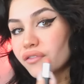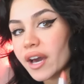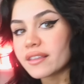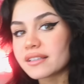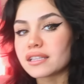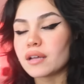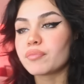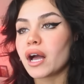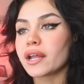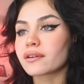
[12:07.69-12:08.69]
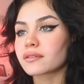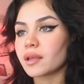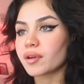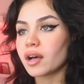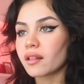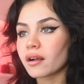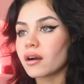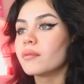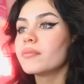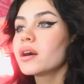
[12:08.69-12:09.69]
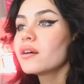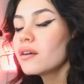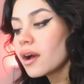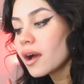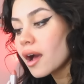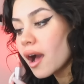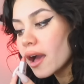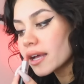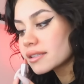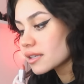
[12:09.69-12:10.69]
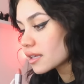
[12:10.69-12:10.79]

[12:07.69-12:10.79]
to find this lip liner, lip color combo. It's